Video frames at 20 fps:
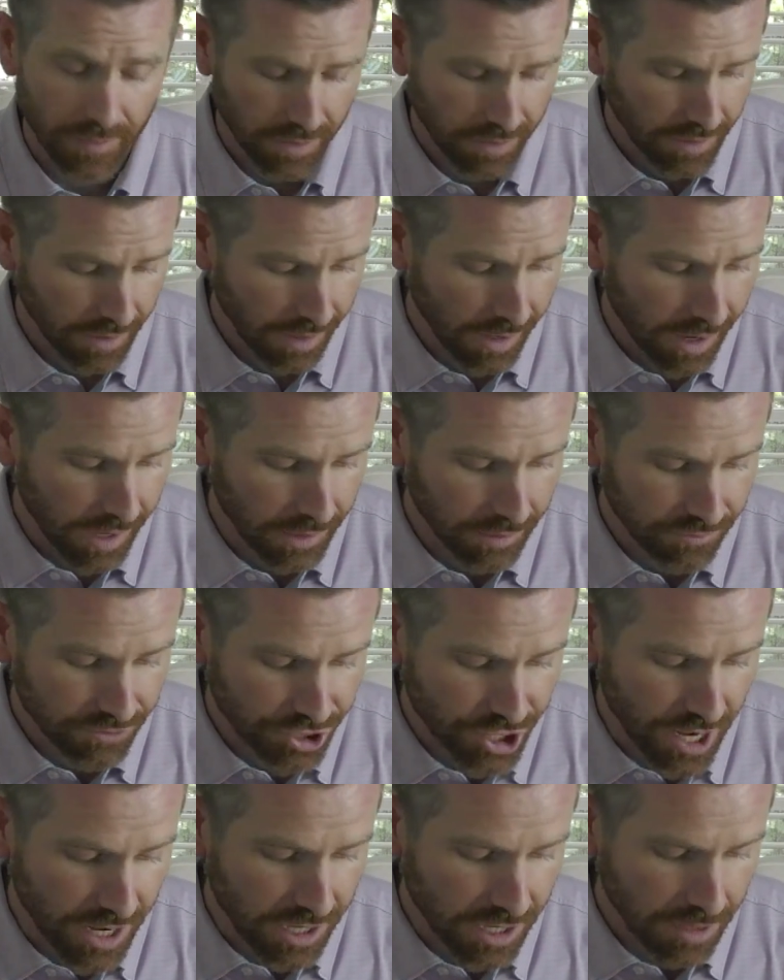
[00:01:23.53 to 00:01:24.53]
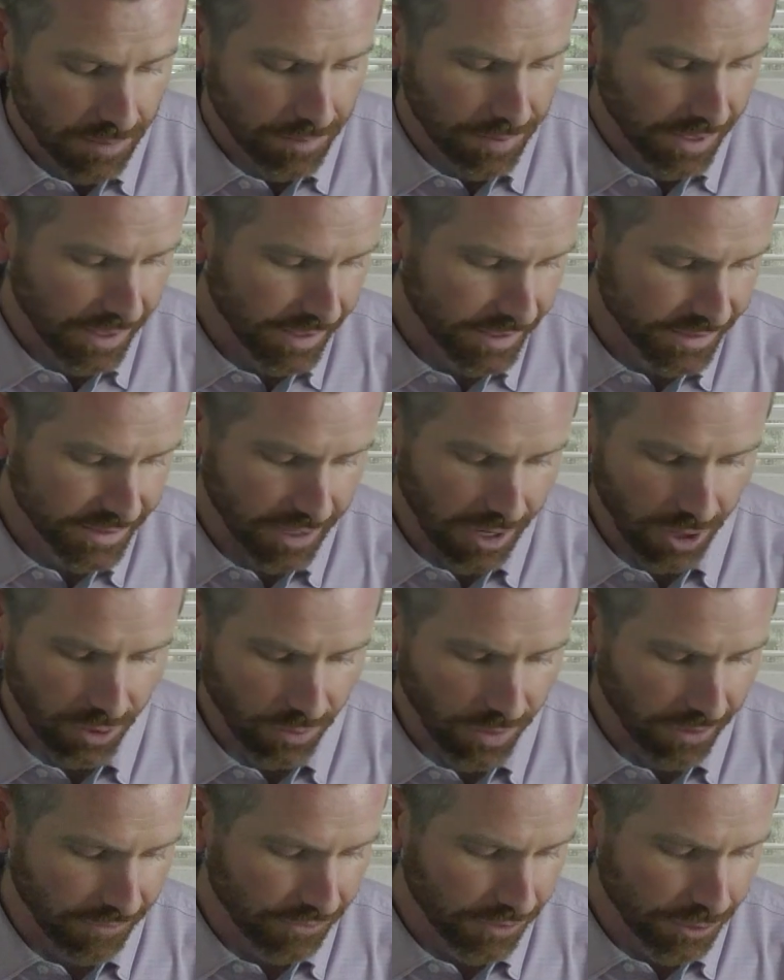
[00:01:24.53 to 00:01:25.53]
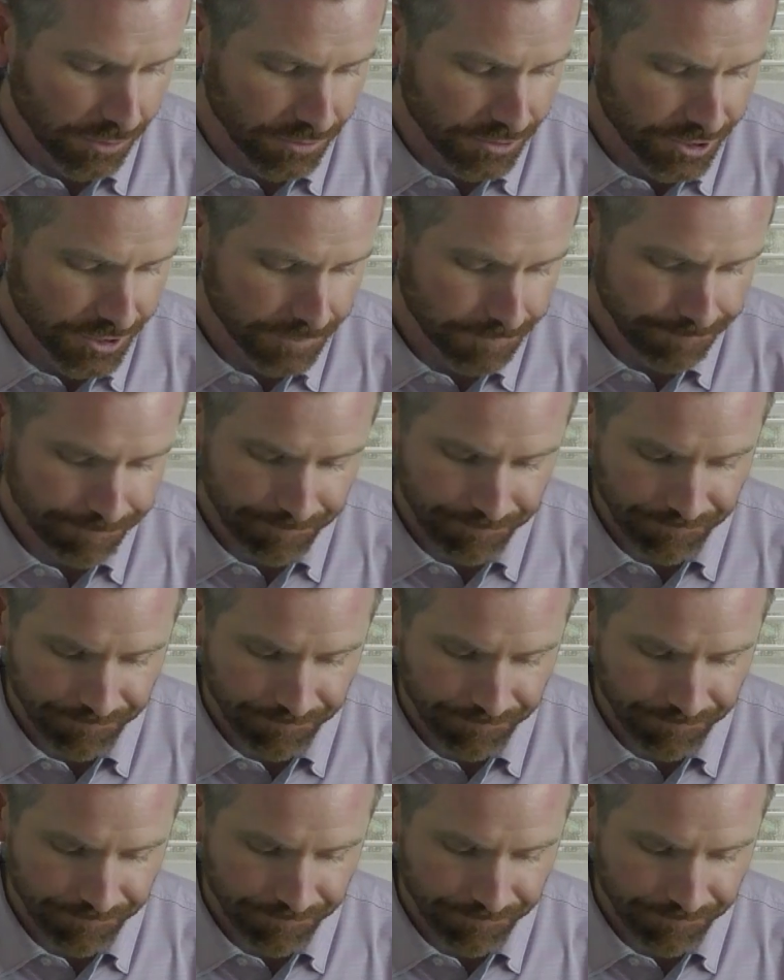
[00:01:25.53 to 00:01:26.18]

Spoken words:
The God of Jacob is our refuge.